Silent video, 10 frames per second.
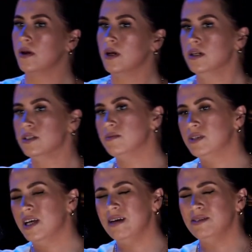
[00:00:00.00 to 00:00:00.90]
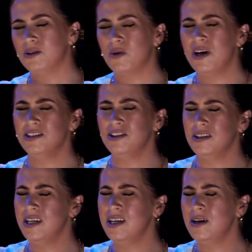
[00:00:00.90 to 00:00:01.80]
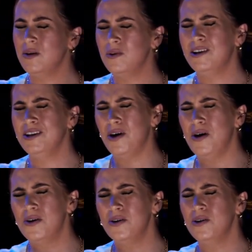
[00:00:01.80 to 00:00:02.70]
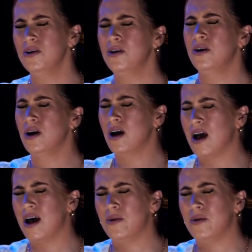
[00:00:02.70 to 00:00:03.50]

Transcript: Sometimes I question and I wonder how I